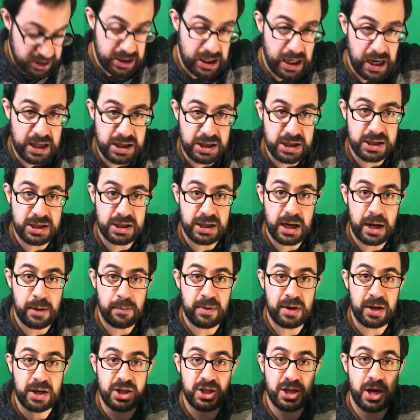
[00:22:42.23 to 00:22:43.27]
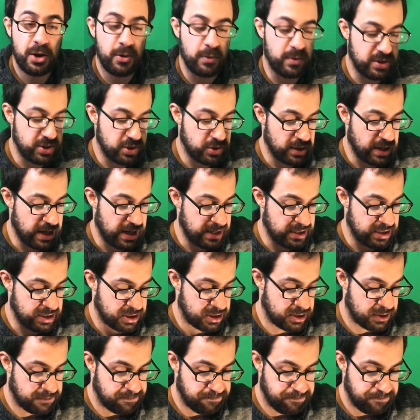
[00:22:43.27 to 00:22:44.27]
I just said I'm gonna share it with you guys.